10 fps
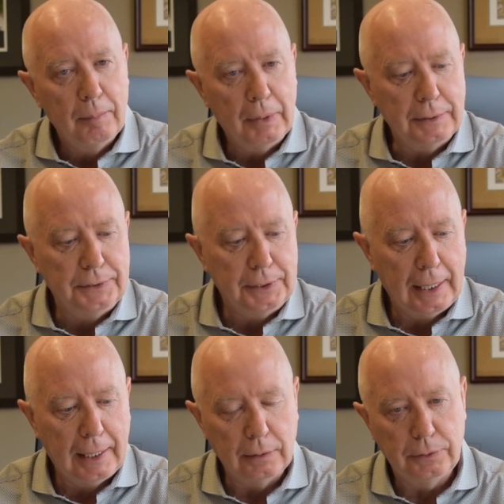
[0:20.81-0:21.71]
But
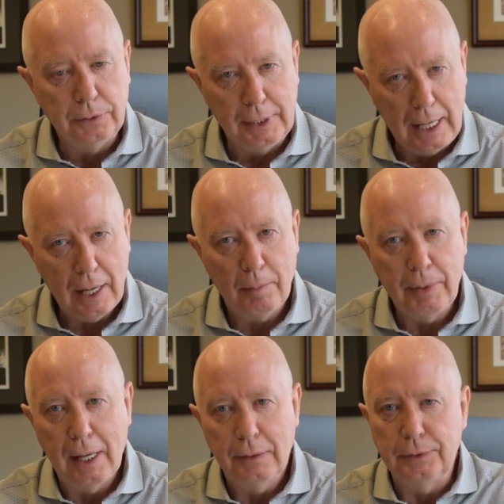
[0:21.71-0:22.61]
today I'll
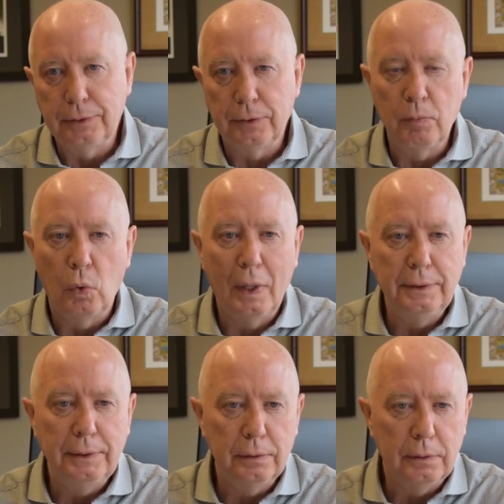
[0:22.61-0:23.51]
be answering some
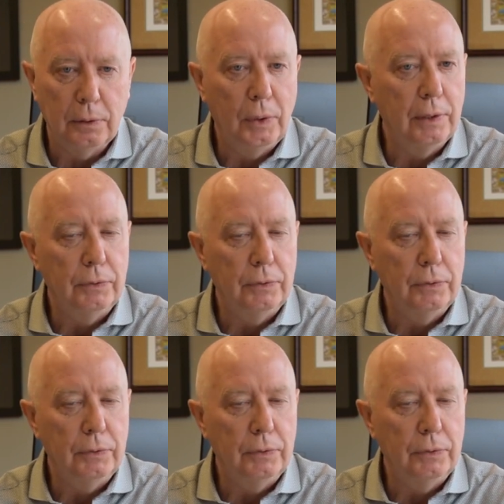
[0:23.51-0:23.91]
questions that we